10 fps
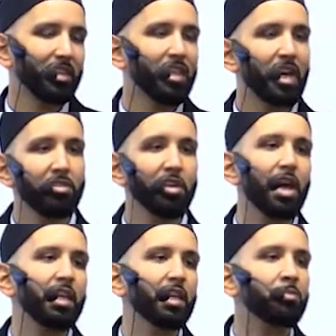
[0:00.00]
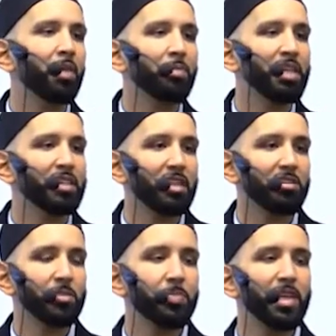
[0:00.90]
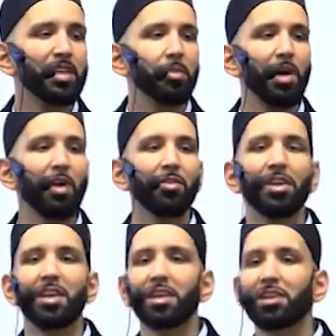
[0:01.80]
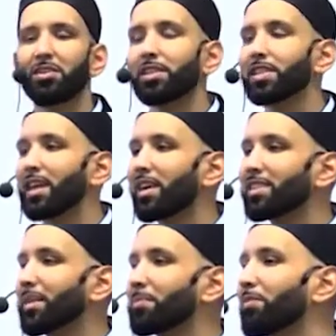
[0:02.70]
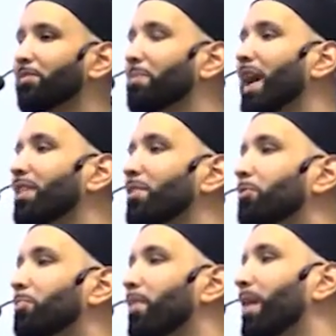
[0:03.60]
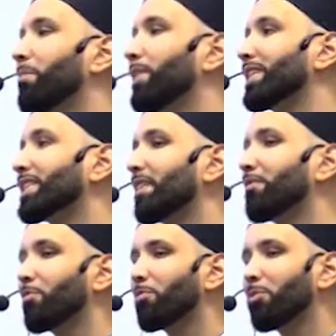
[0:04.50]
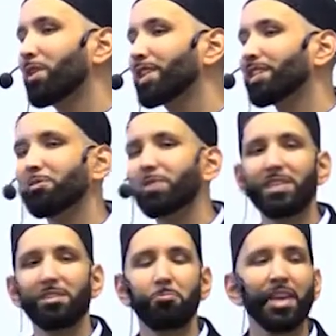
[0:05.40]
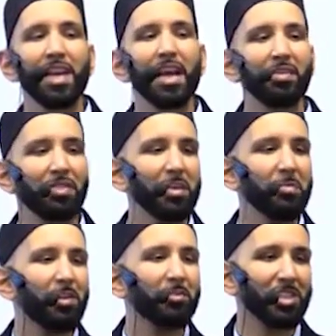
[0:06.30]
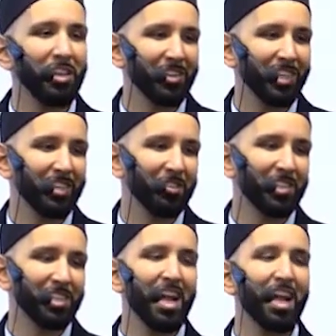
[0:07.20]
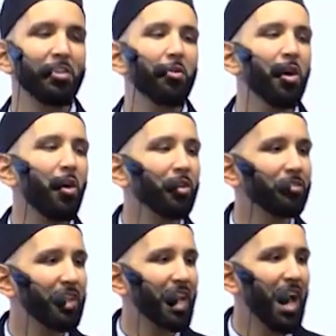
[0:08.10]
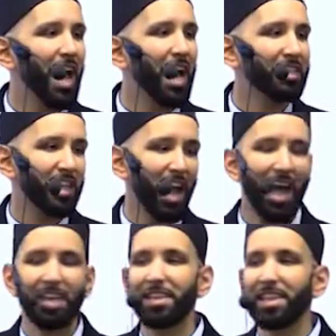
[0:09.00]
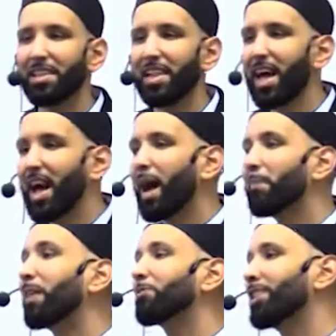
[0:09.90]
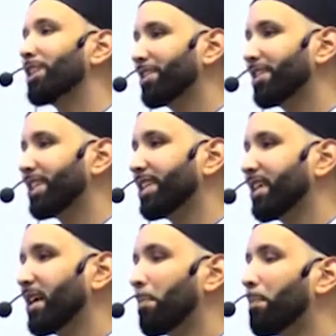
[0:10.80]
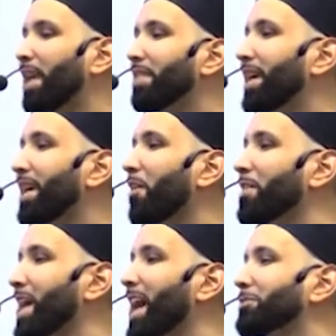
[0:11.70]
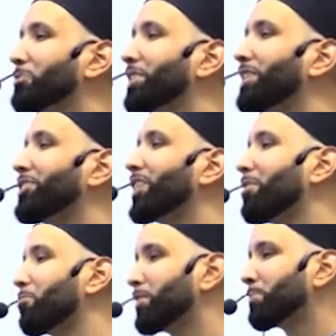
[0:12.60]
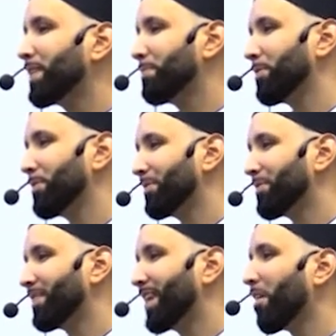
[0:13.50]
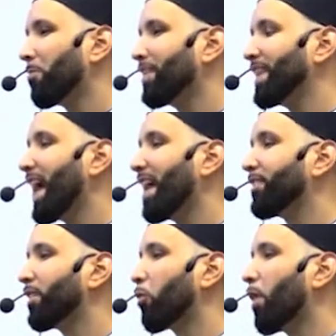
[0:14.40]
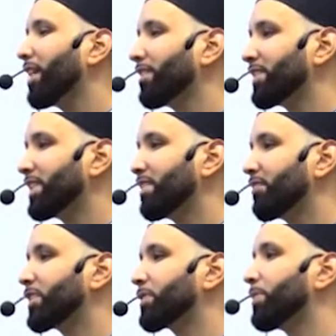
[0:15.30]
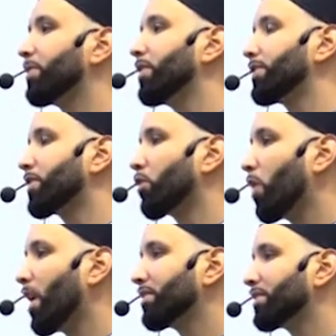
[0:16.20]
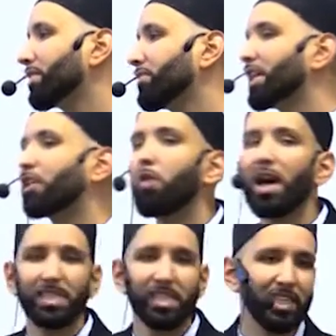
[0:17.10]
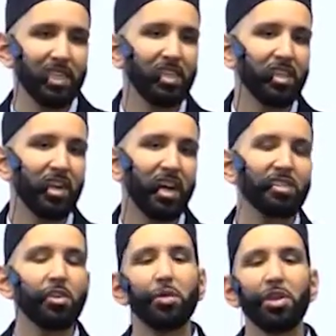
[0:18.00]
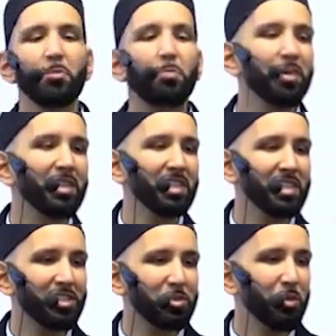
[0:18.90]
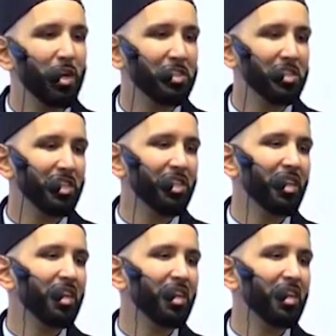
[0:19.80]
The other night in my masjid, I was speaking about, you know, this concept of a man who probably has never, who doesn't read anything about charity or does not know all of the ayat and ahadith about charity. But they are naturally generous people. They already have the quality, they've experienced the quality of generosity. And so when they're put in a situation,